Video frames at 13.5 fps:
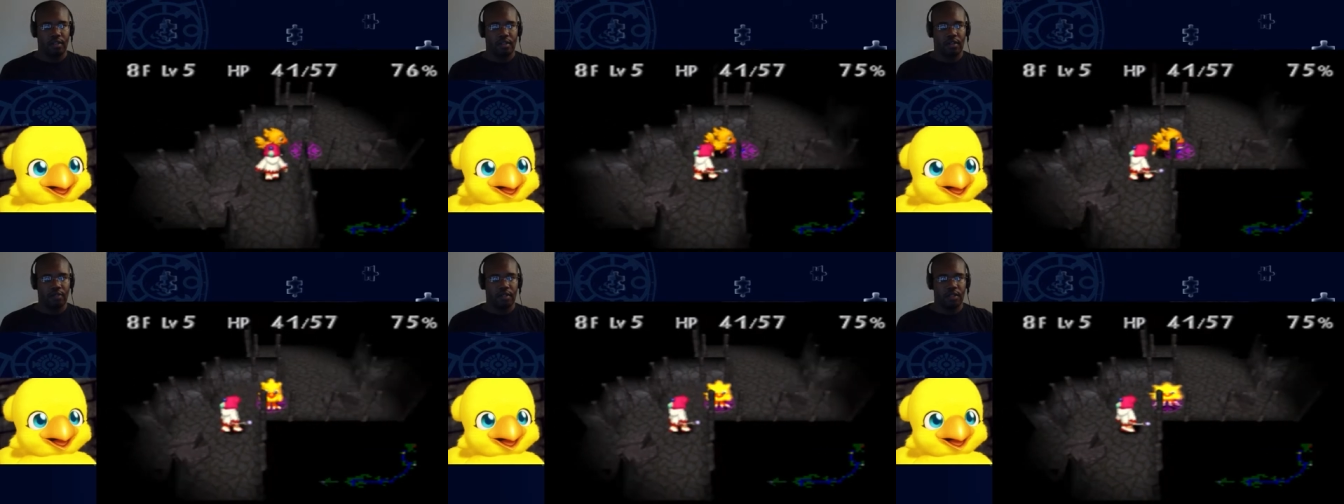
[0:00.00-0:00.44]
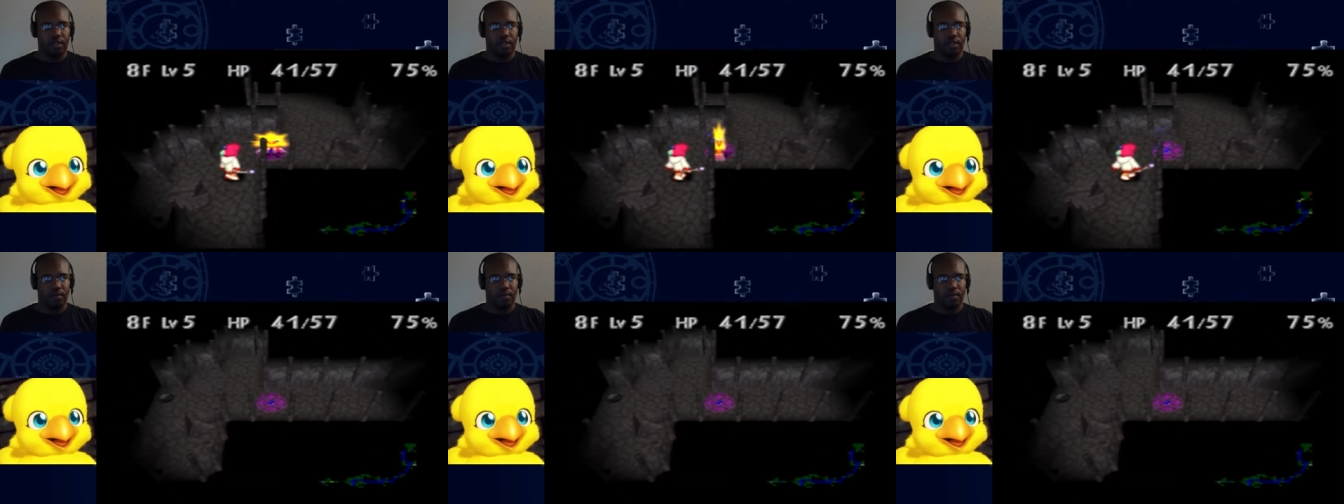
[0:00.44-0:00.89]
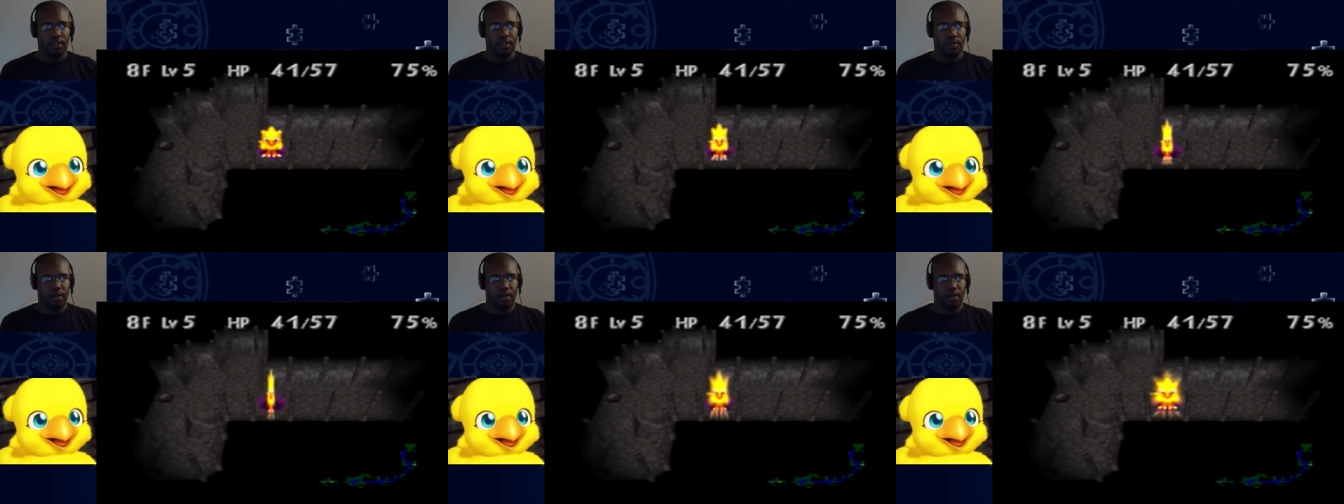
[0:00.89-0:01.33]
What does this one
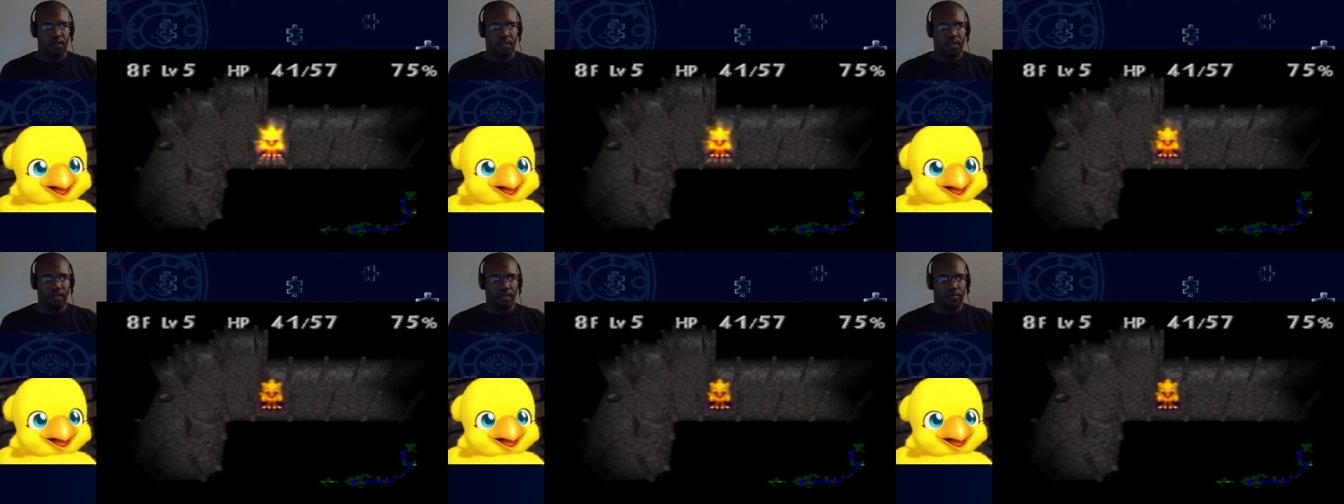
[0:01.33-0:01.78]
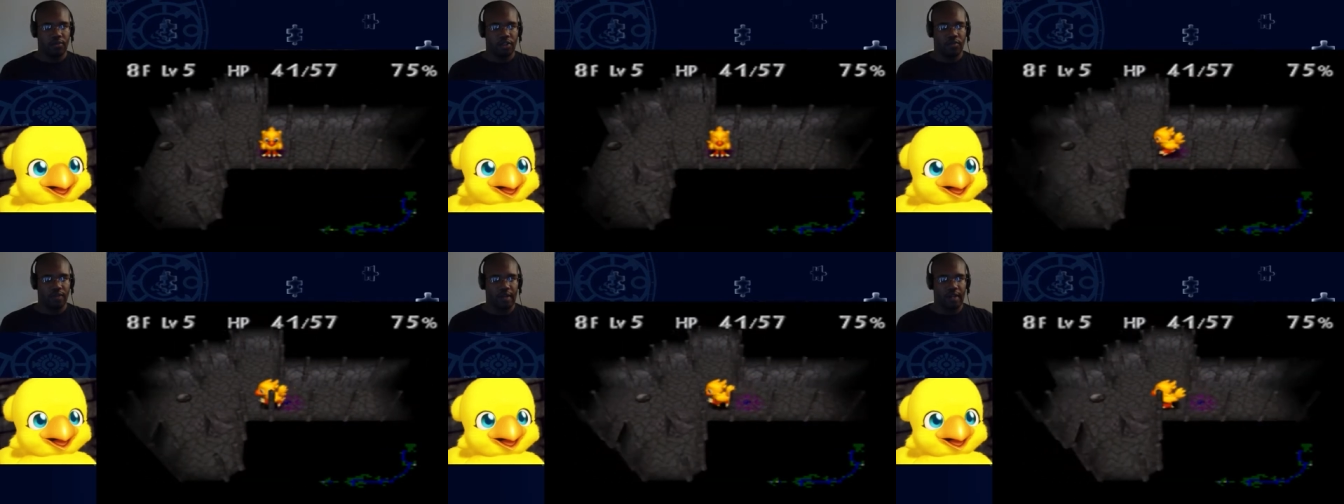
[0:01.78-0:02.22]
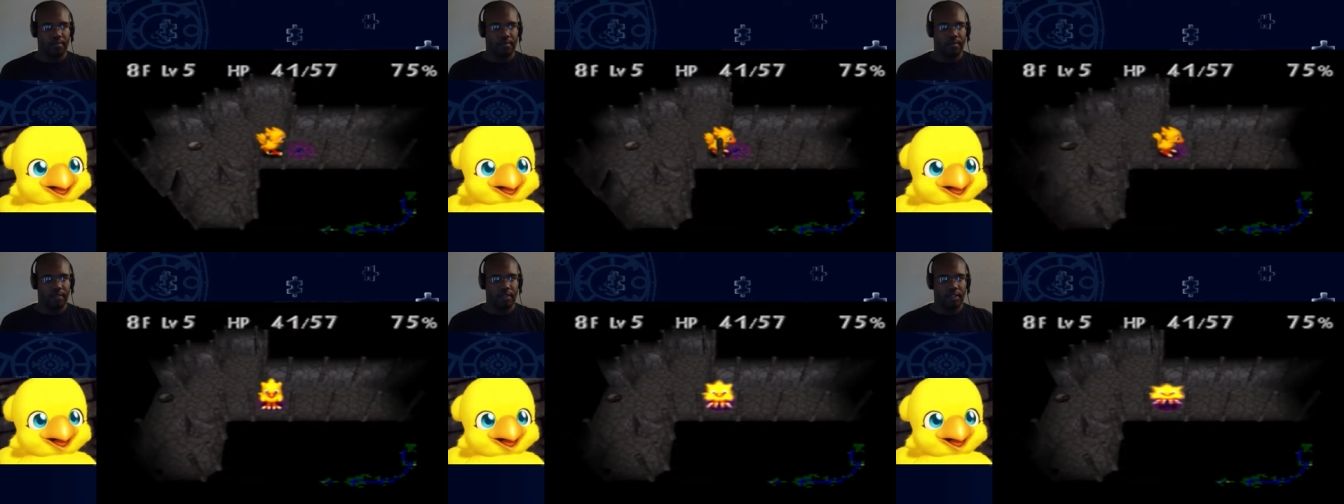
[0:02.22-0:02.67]
do? Oh, it's a teleport trap.
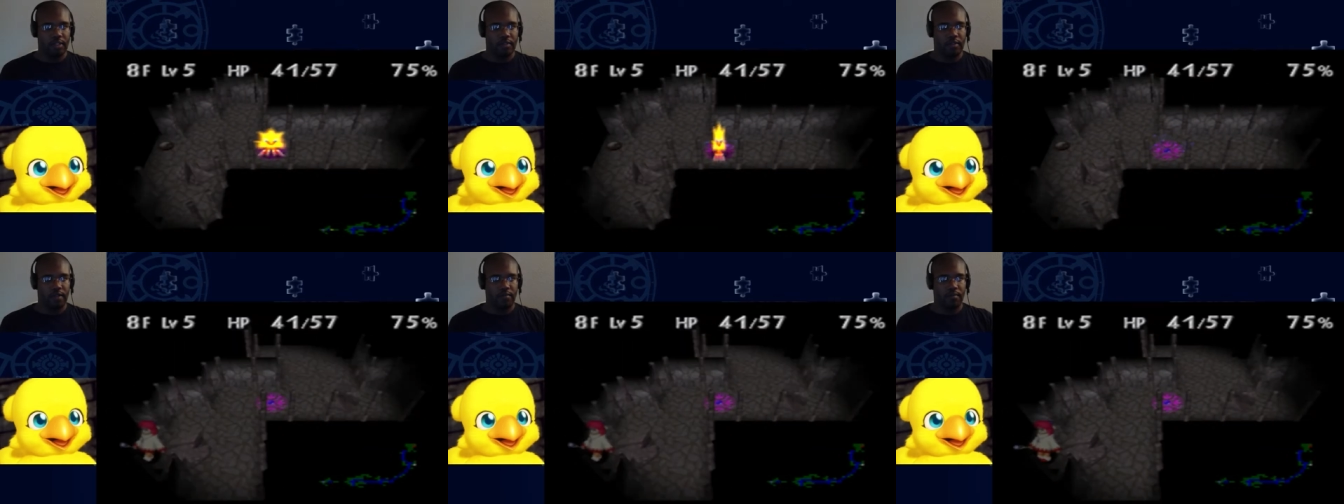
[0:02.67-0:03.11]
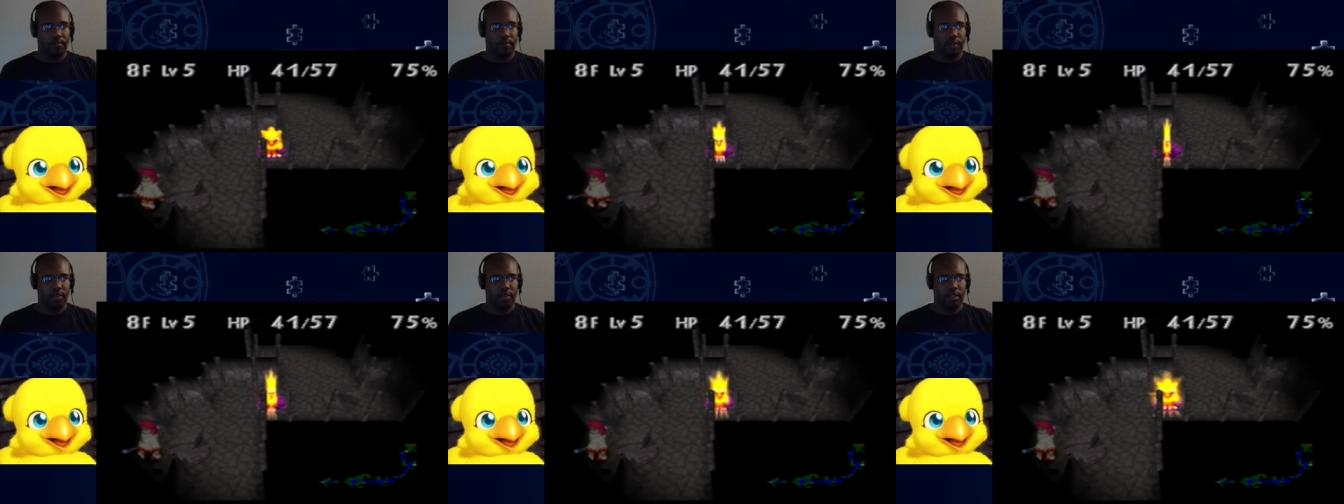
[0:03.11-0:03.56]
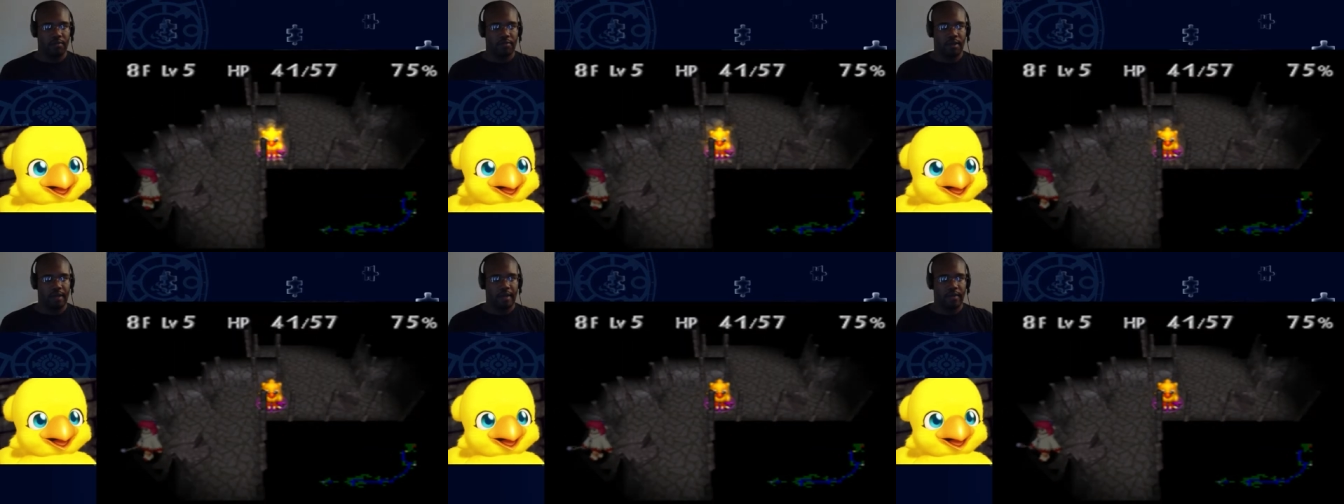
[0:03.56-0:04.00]
That's alright. You'll step
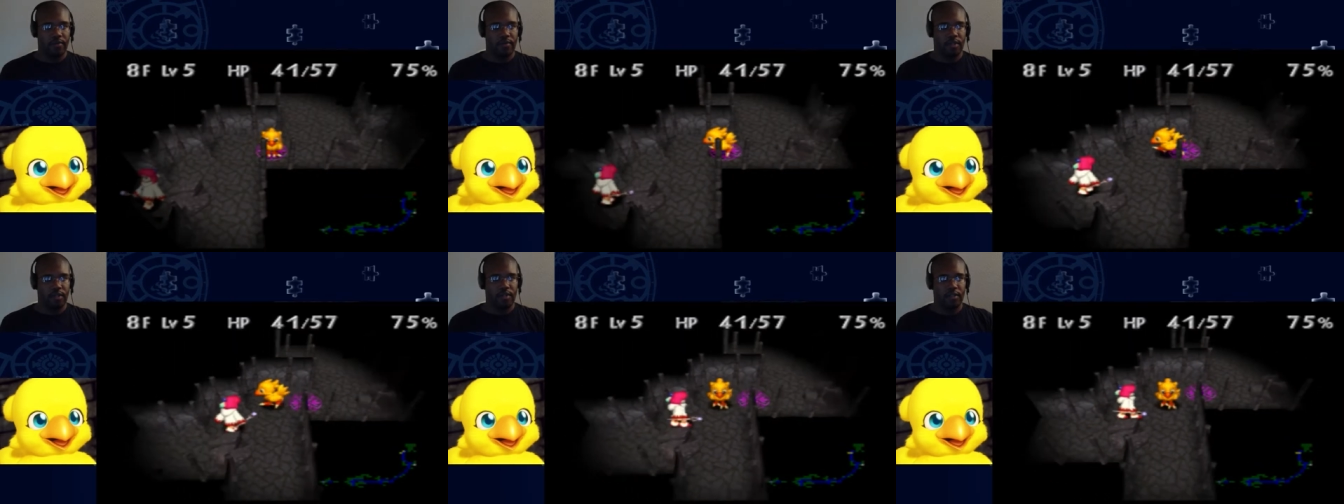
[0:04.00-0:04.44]
right back on it.